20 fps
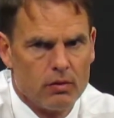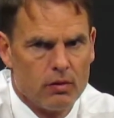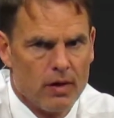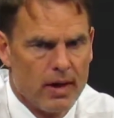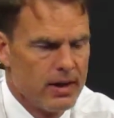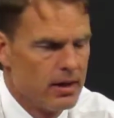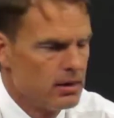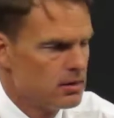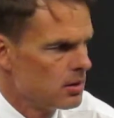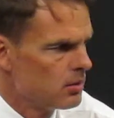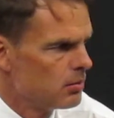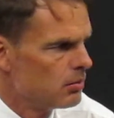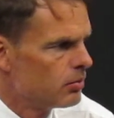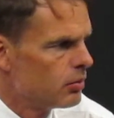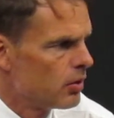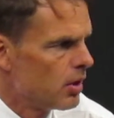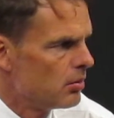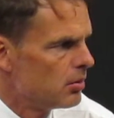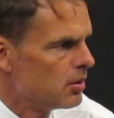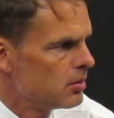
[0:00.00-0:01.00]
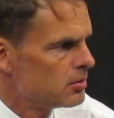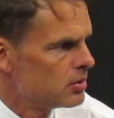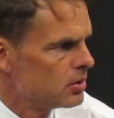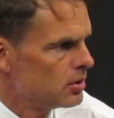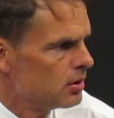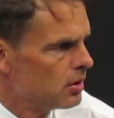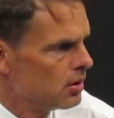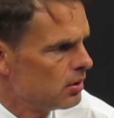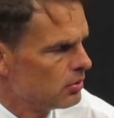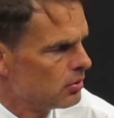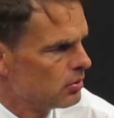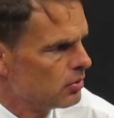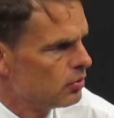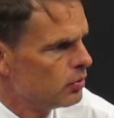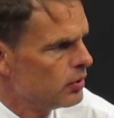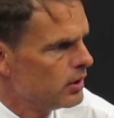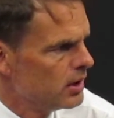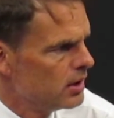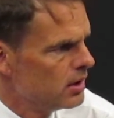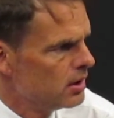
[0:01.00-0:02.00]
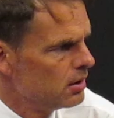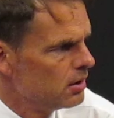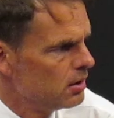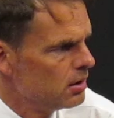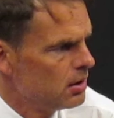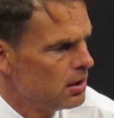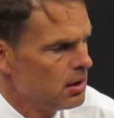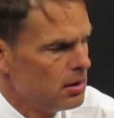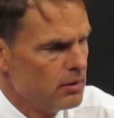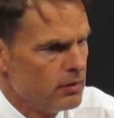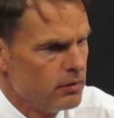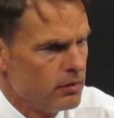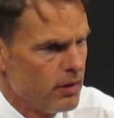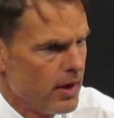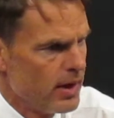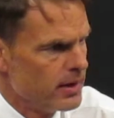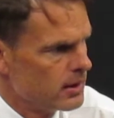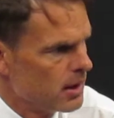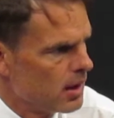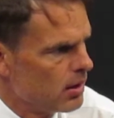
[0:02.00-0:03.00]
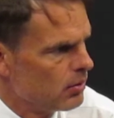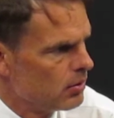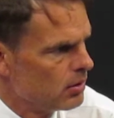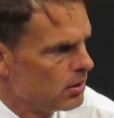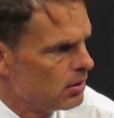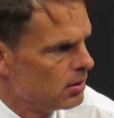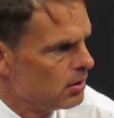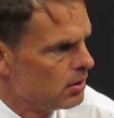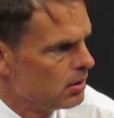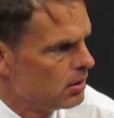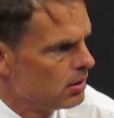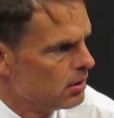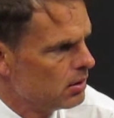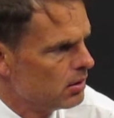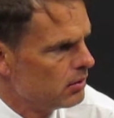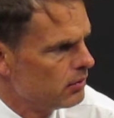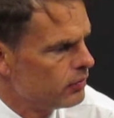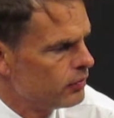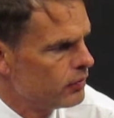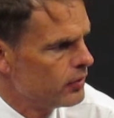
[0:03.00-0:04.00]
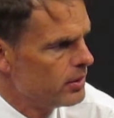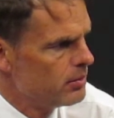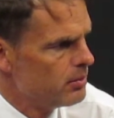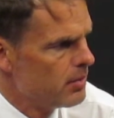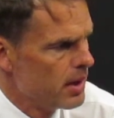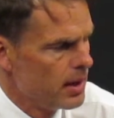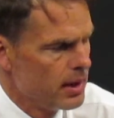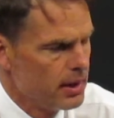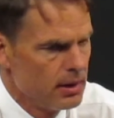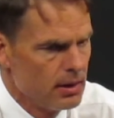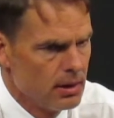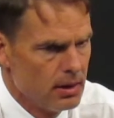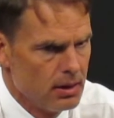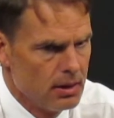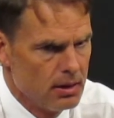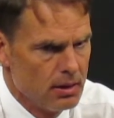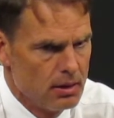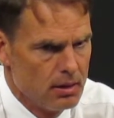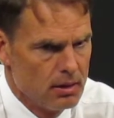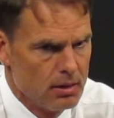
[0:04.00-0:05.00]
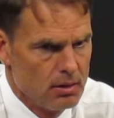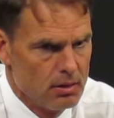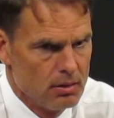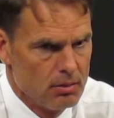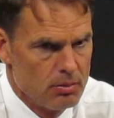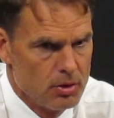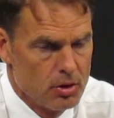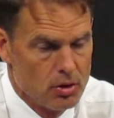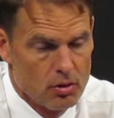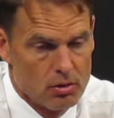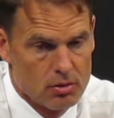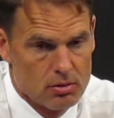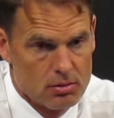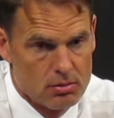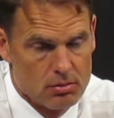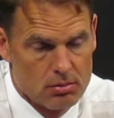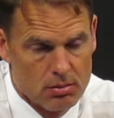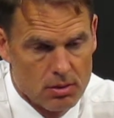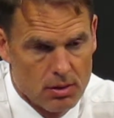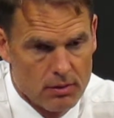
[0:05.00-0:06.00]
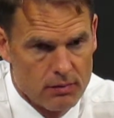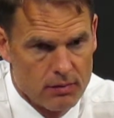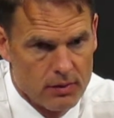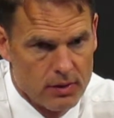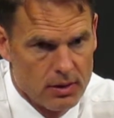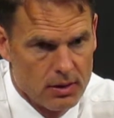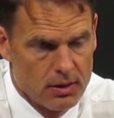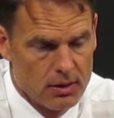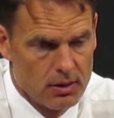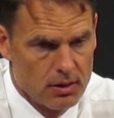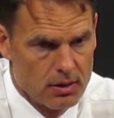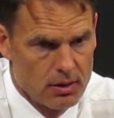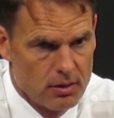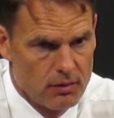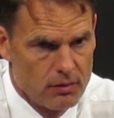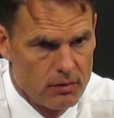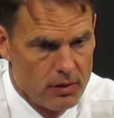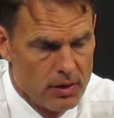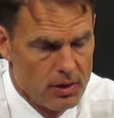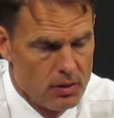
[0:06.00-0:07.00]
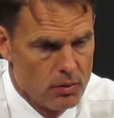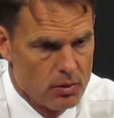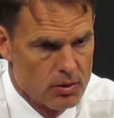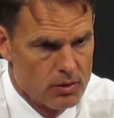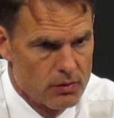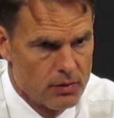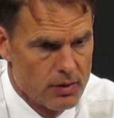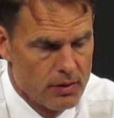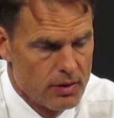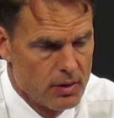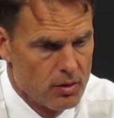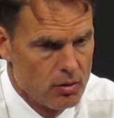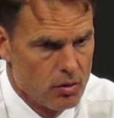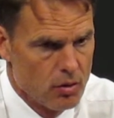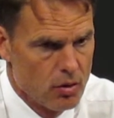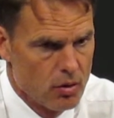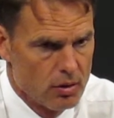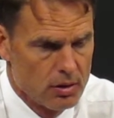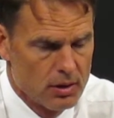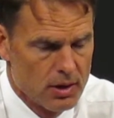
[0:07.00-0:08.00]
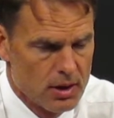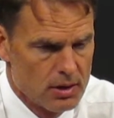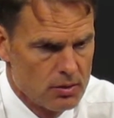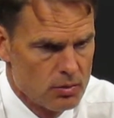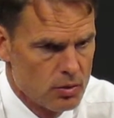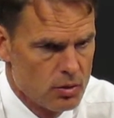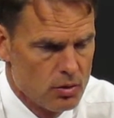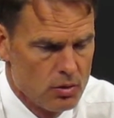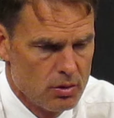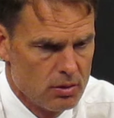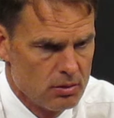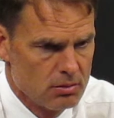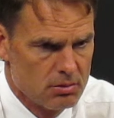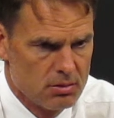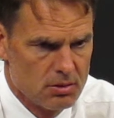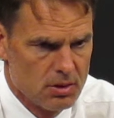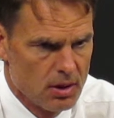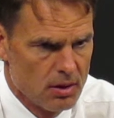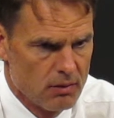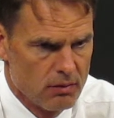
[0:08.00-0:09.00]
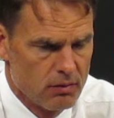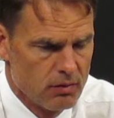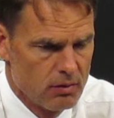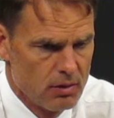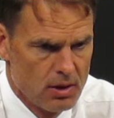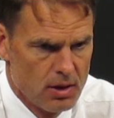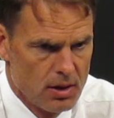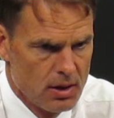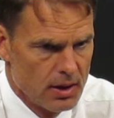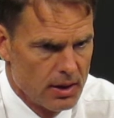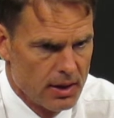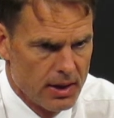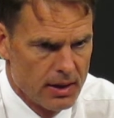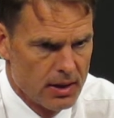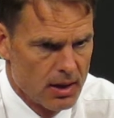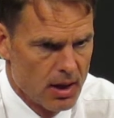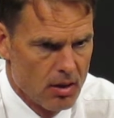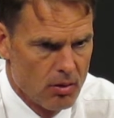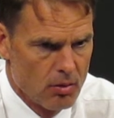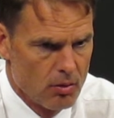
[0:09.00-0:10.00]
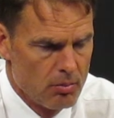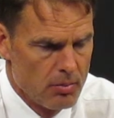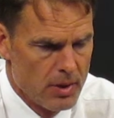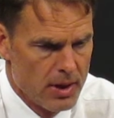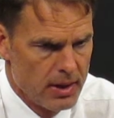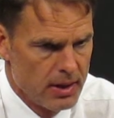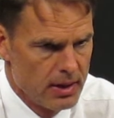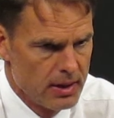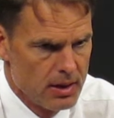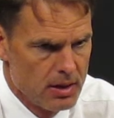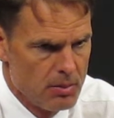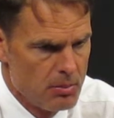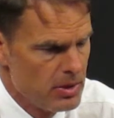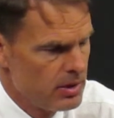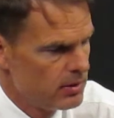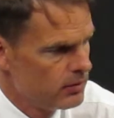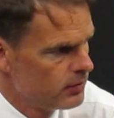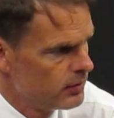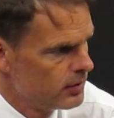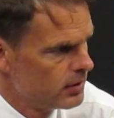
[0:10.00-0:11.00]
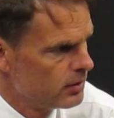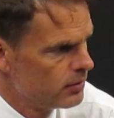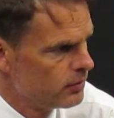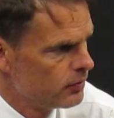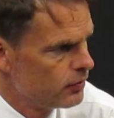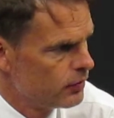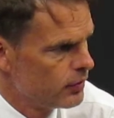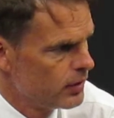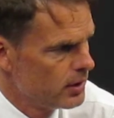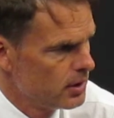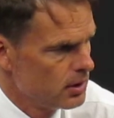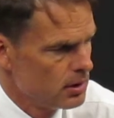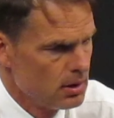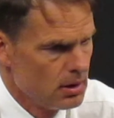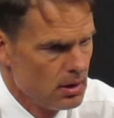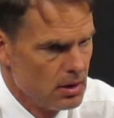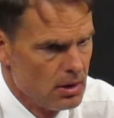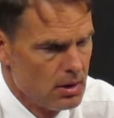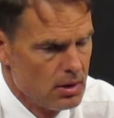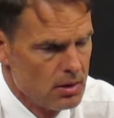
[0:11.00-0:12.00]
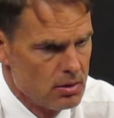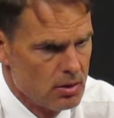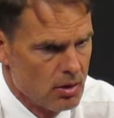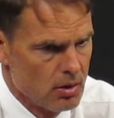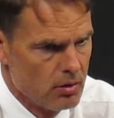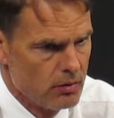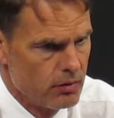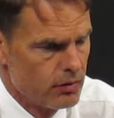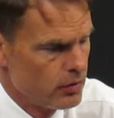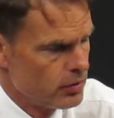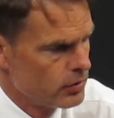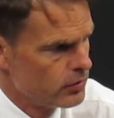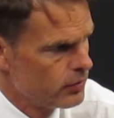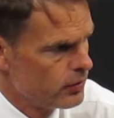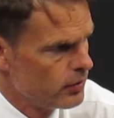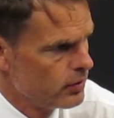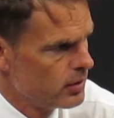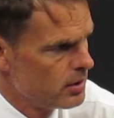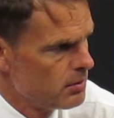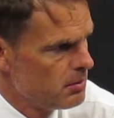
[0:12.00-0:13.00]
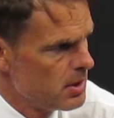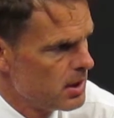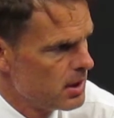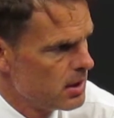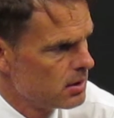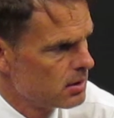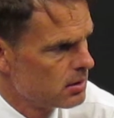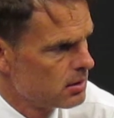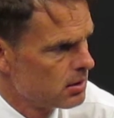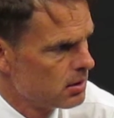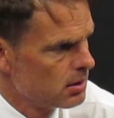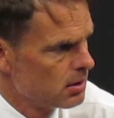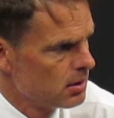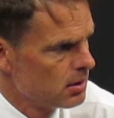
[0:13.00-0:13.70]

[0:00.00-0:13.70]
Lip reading: finding some problems, you know, to really find our free man, and because I think Philly was very good organized, we couldn't get our man in the midfield free. So the first 30 minutes,